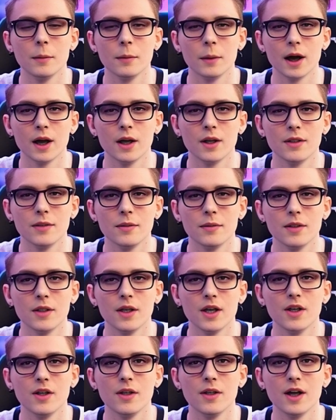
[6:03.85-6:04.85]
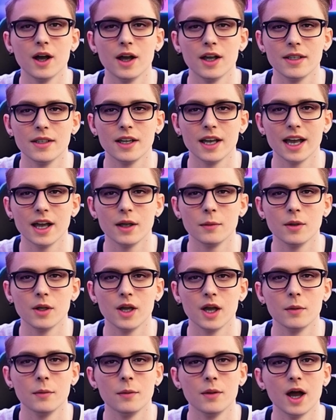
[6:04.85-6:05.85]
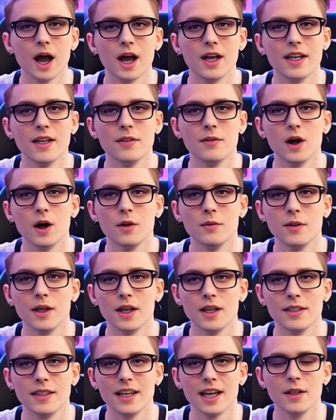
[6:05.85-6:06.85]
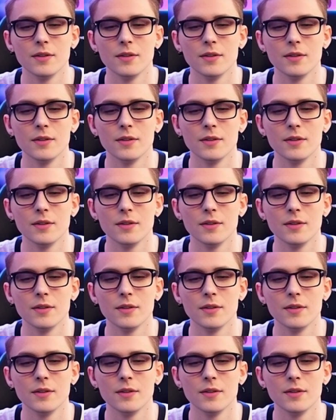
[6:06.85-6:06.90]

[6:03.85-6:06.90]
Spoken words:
But you're starting to get an objective of this.